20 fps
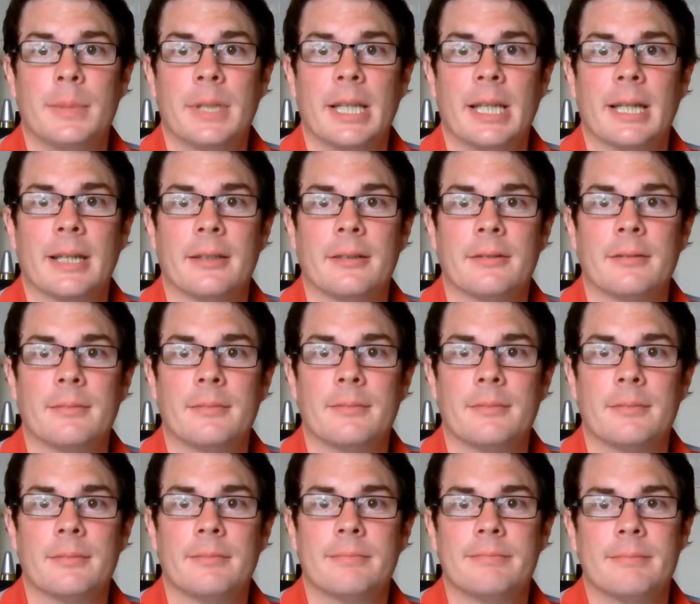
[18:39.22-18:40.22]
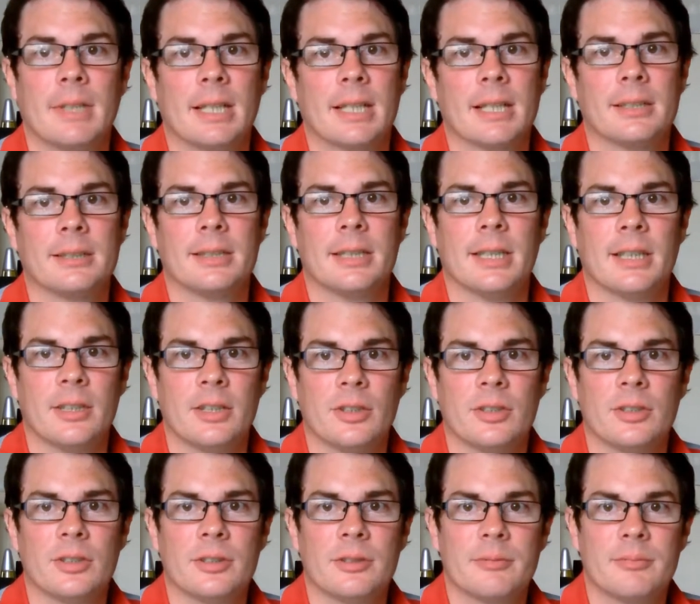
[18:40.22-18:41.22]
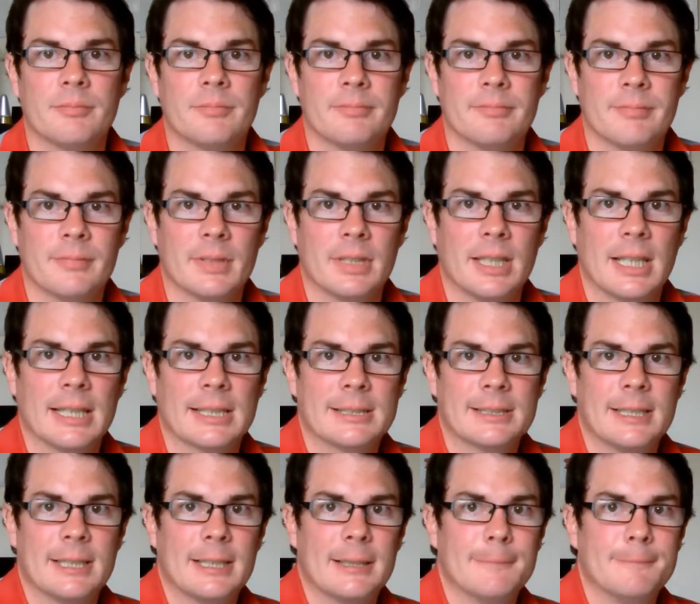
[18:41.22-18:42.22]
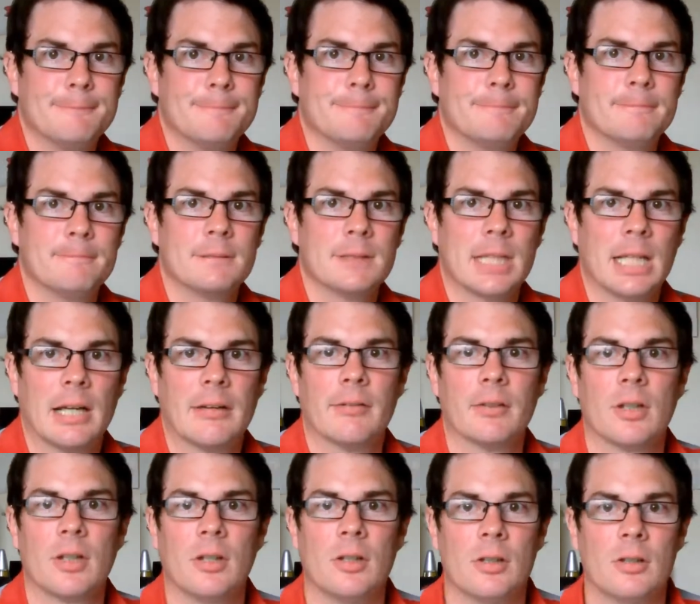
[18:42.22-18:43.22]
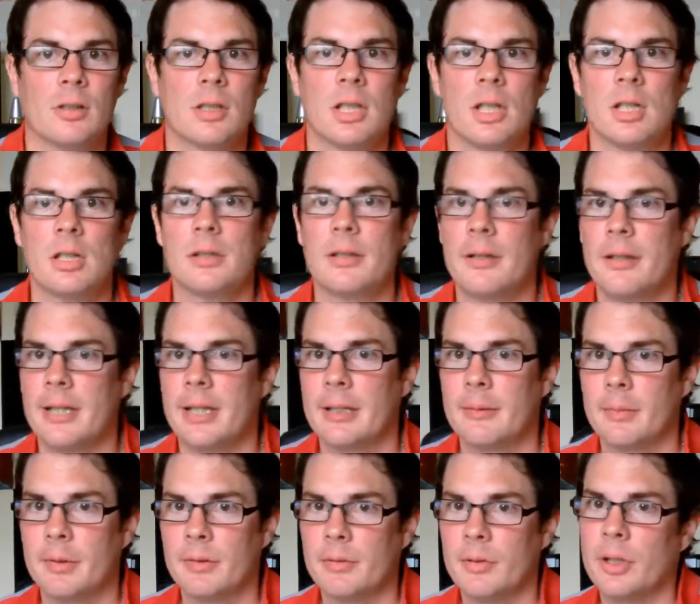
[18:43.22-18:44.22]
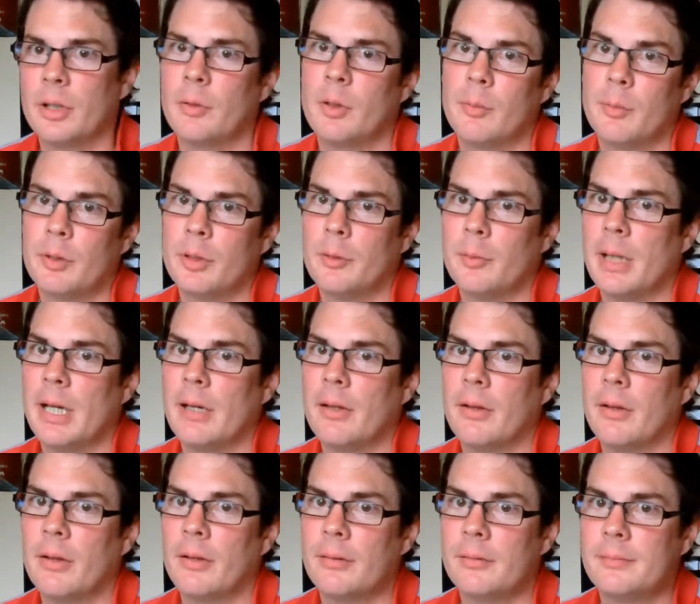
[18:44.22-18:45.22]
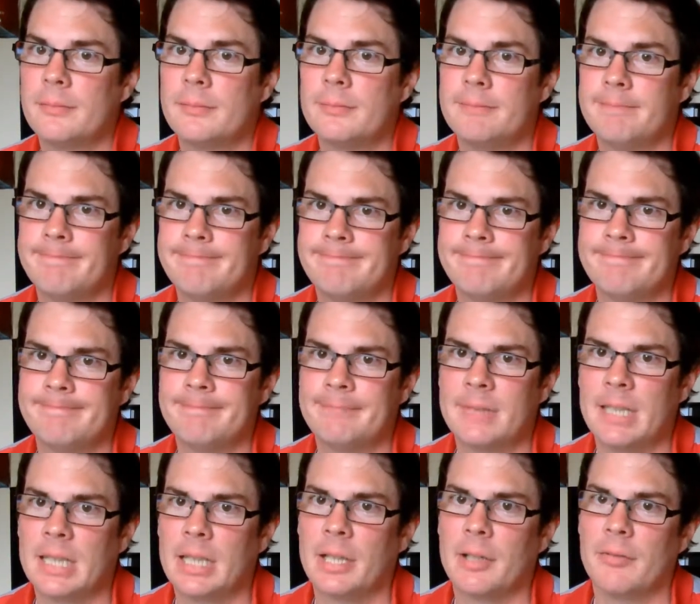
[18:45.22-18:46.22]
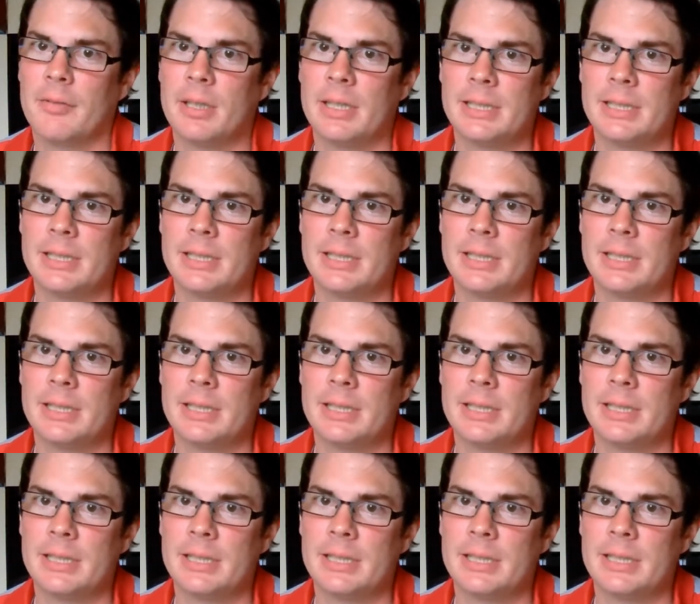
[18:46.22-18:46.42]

But yeah, like I say, just the next time, have a long, hard think before you open your mouth. Thank you